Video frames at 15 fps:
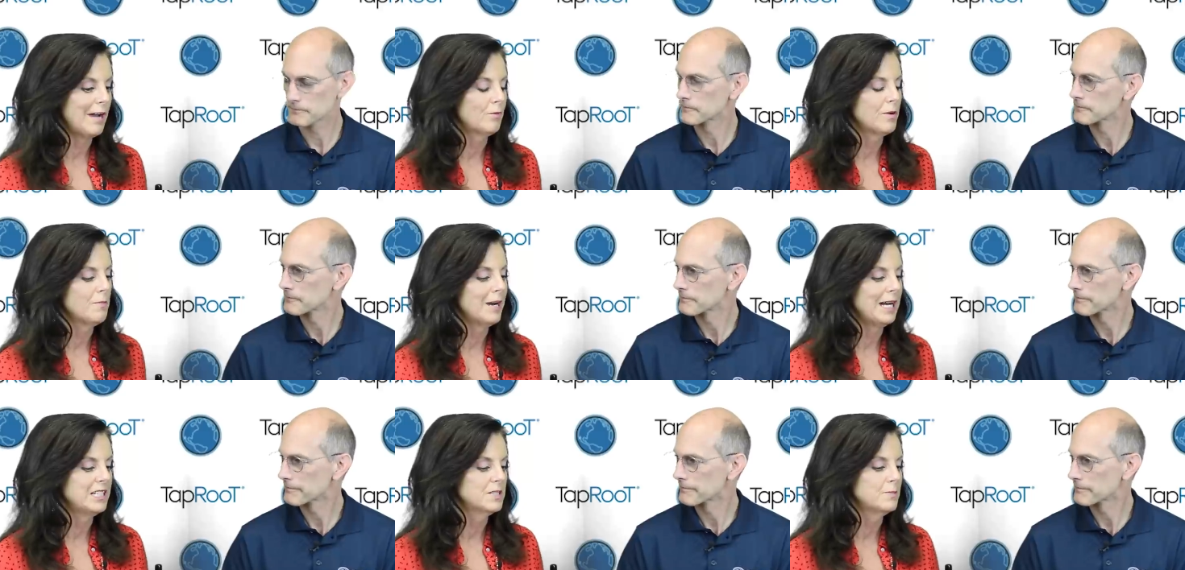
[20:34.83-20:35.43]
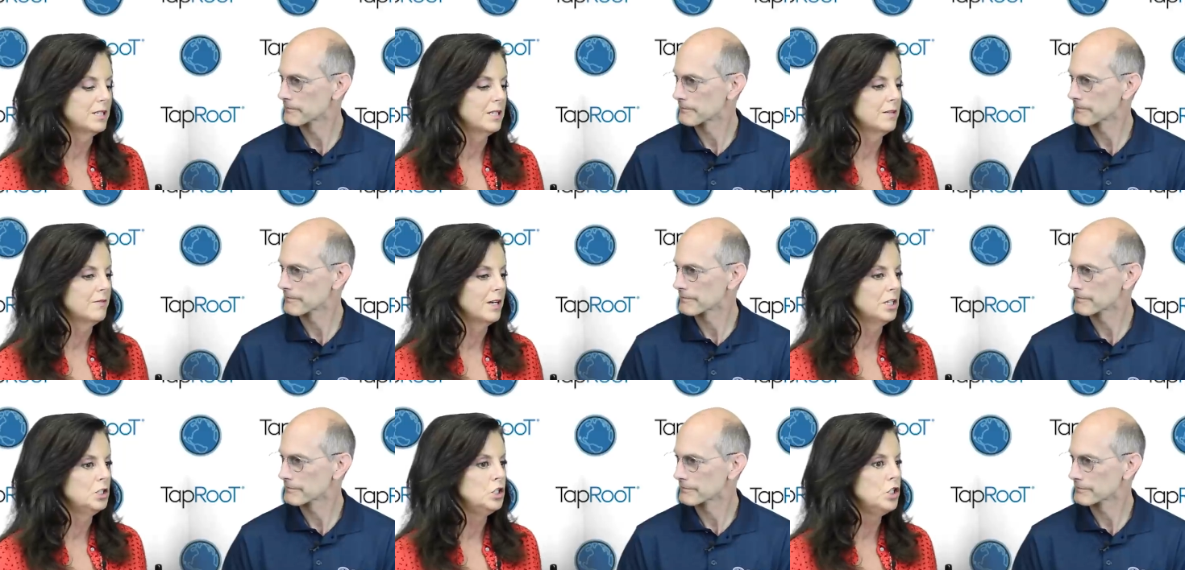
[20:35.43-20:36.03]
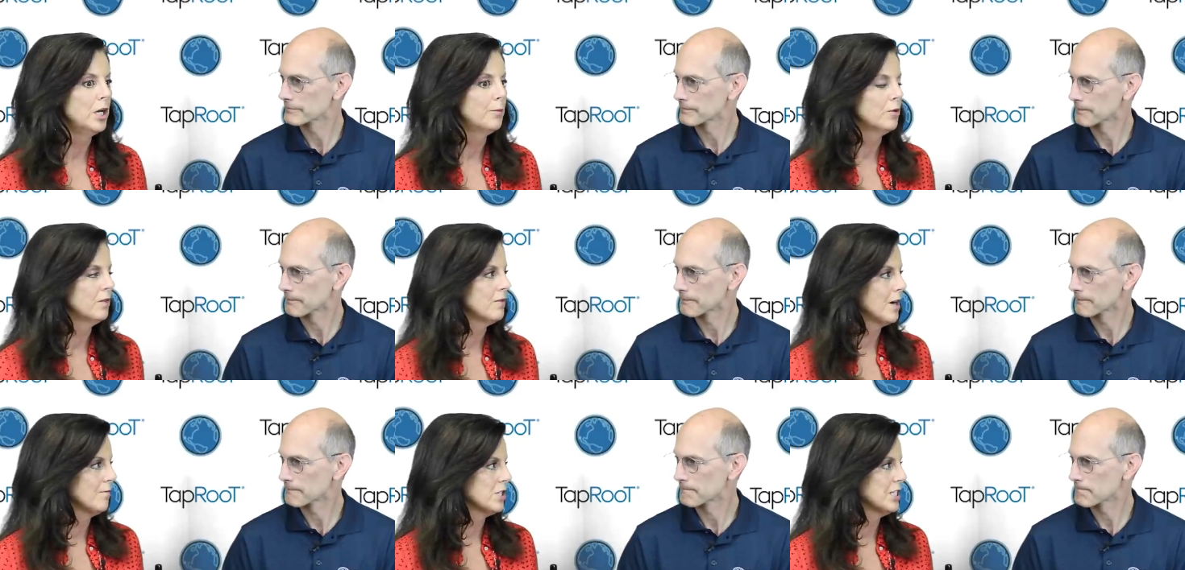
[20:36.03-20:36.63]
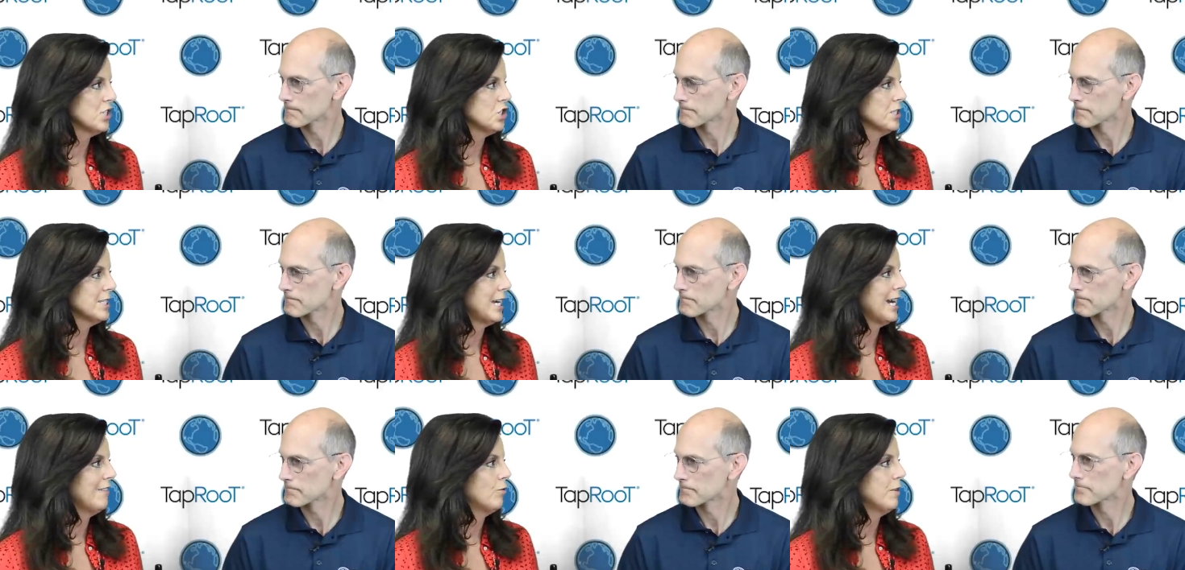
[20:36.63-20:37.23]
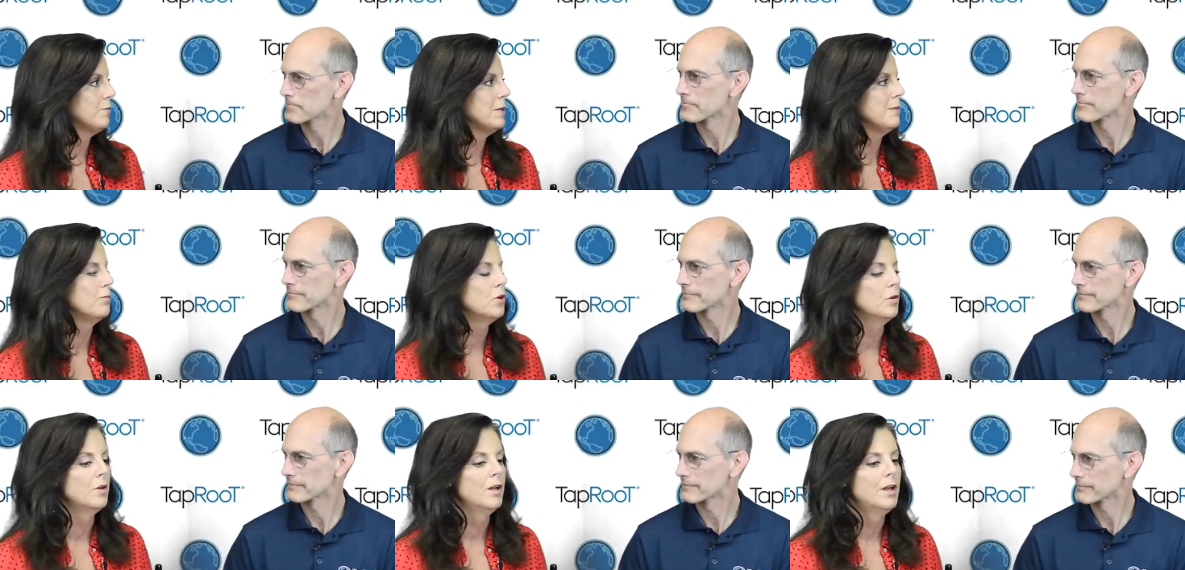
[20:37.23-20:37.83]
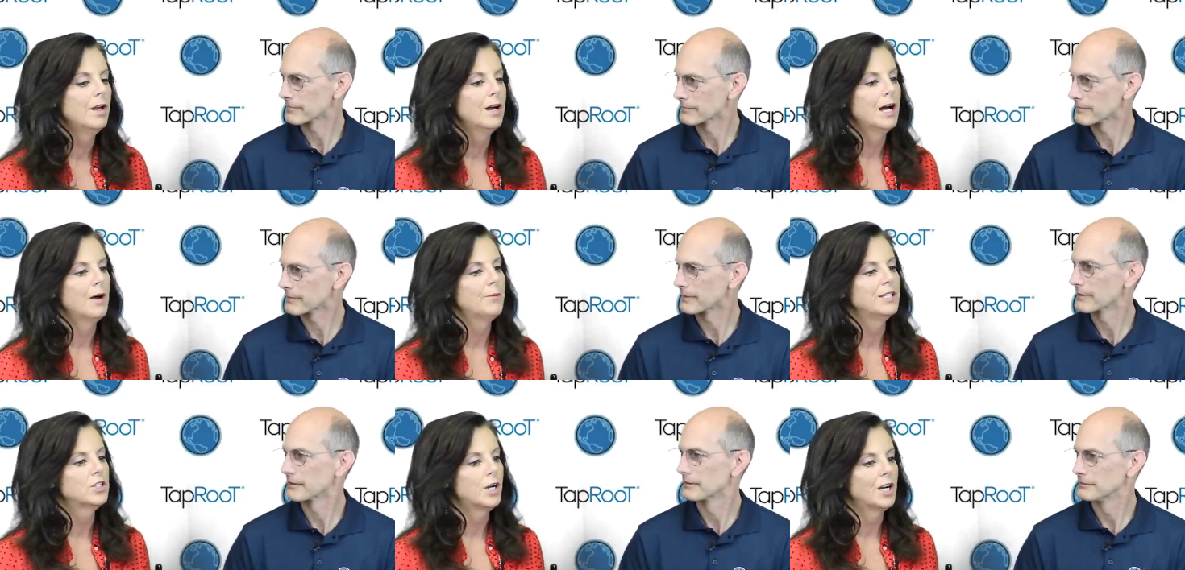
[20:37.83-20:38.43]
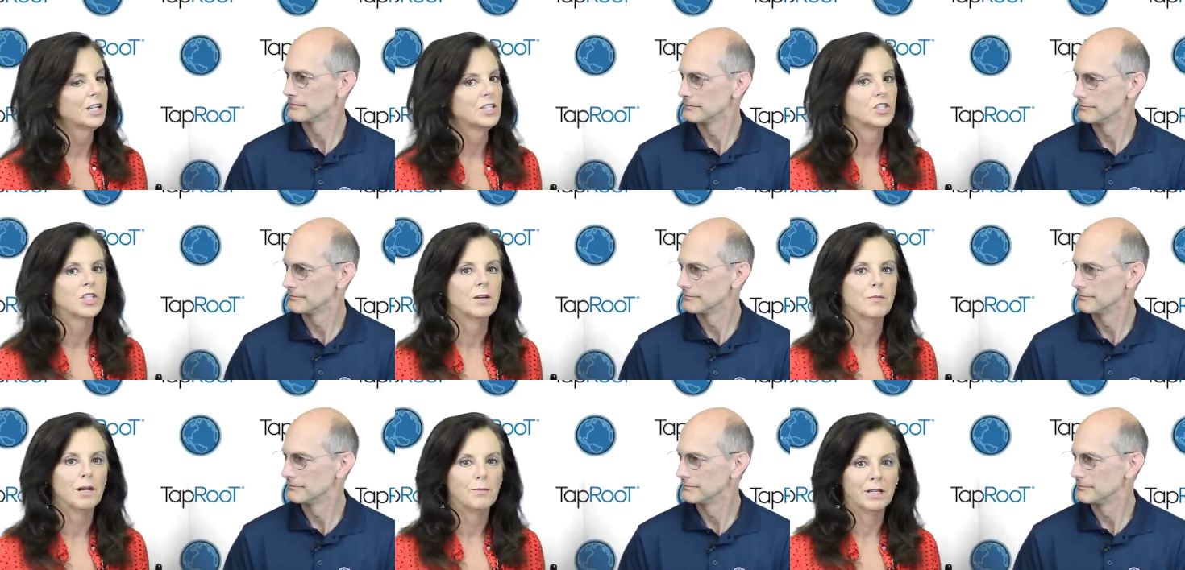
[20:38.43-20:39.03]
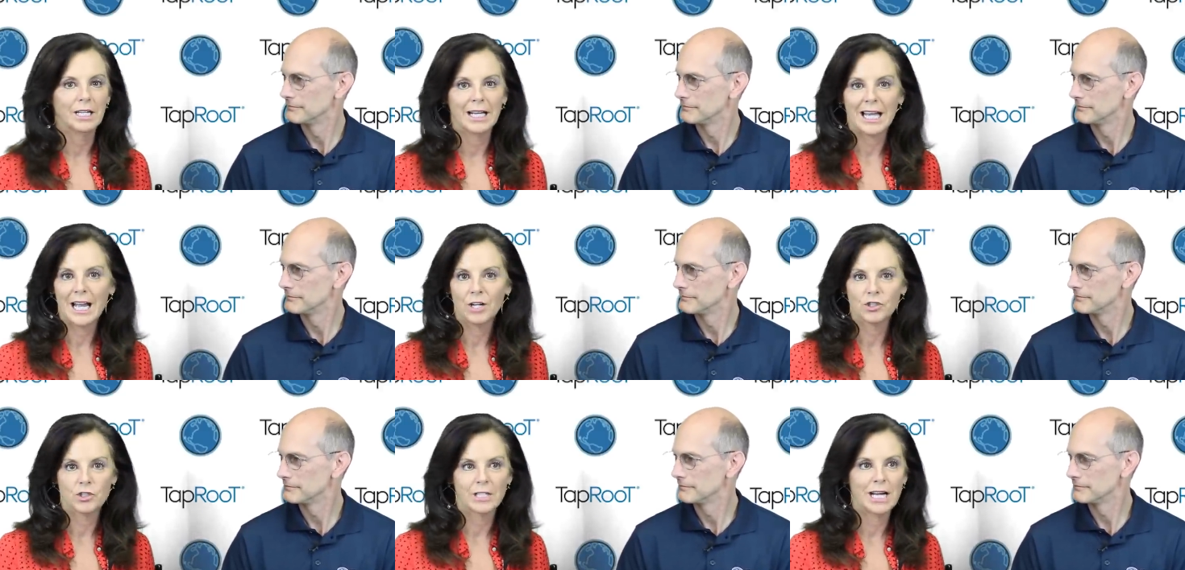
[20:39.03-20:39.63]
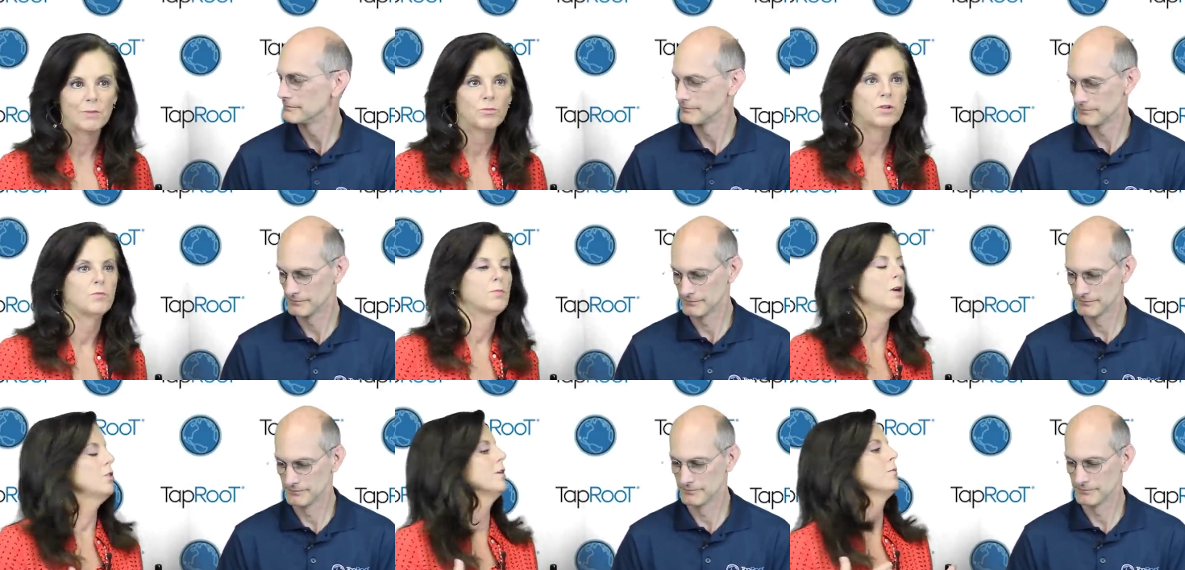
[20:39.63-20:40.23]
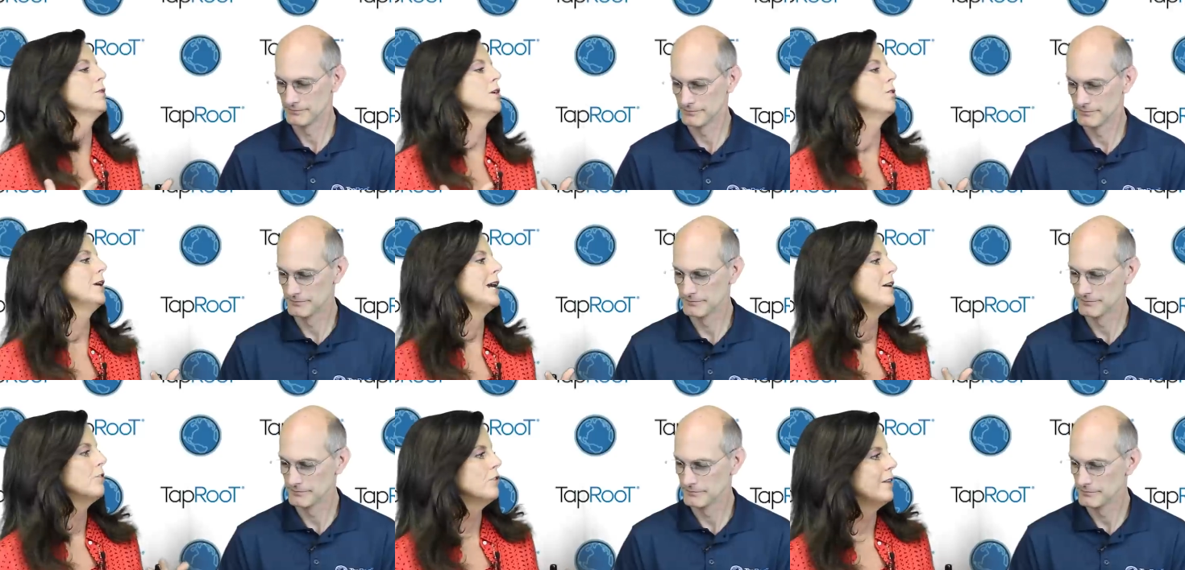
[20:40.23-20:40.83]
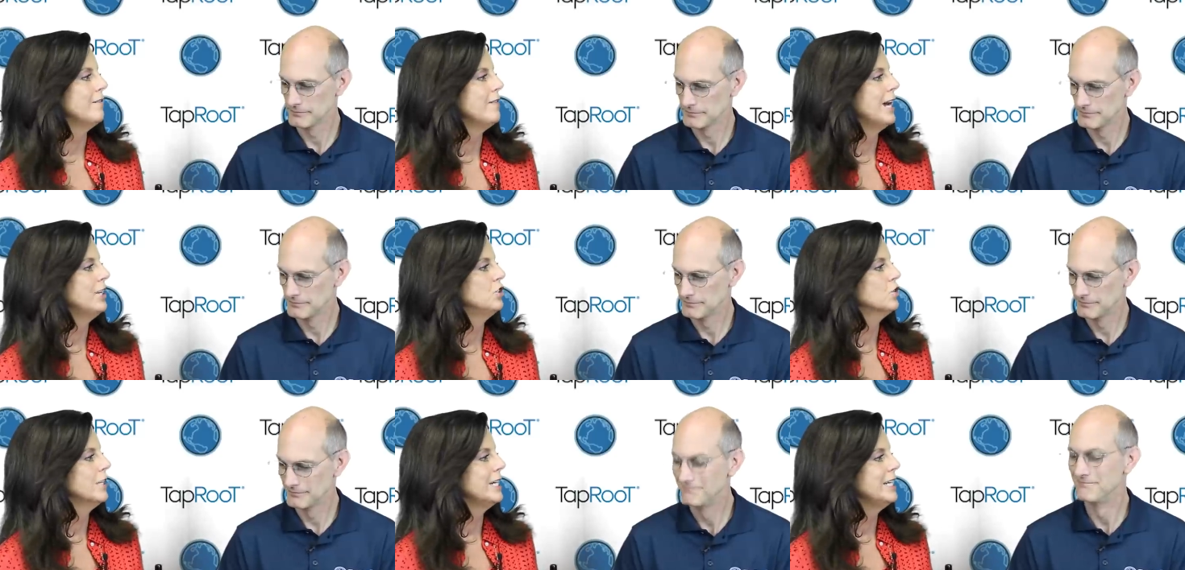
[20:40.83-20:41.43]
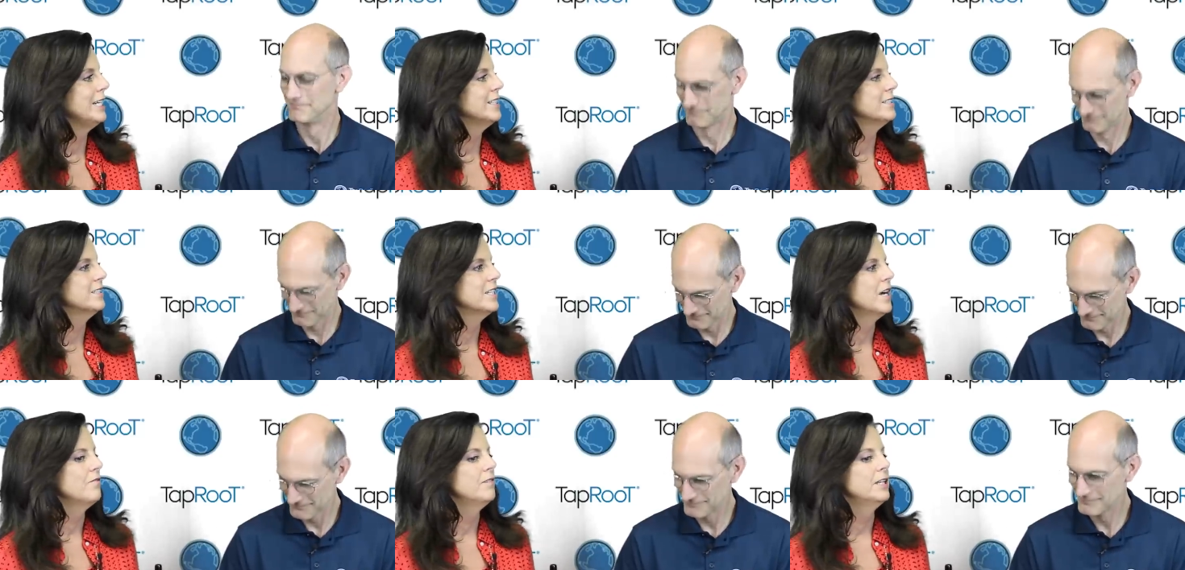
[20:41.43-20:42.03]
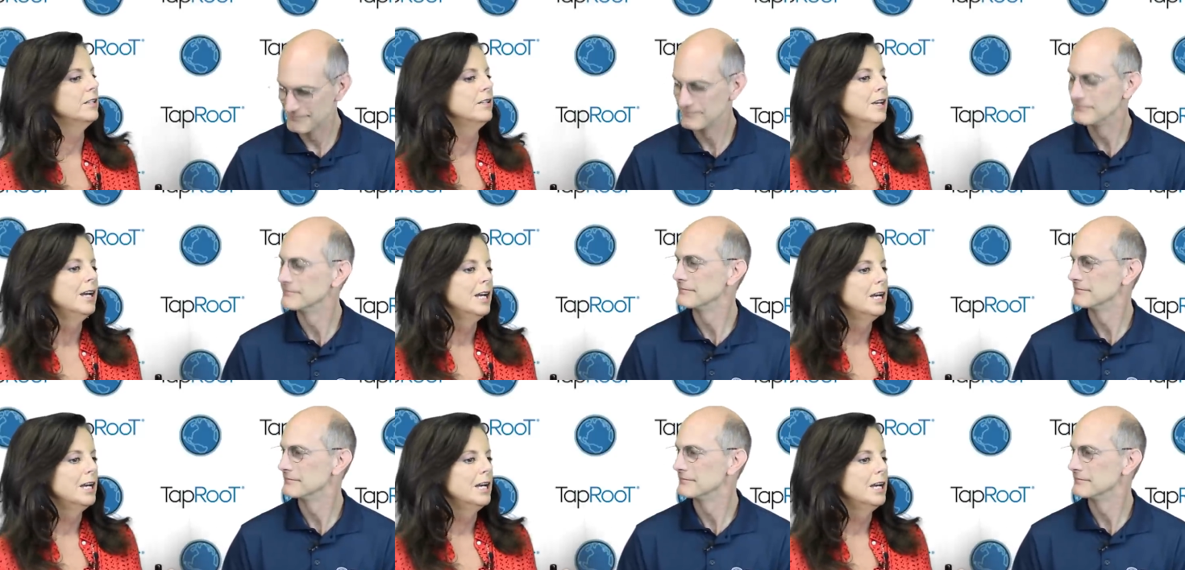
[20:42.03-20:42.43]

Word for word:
Speaker 1: that reminds me of a number of conversations I have with people. I'll be talking to them. I'll be like, how's your Taproot program going after they've had training and stuff? And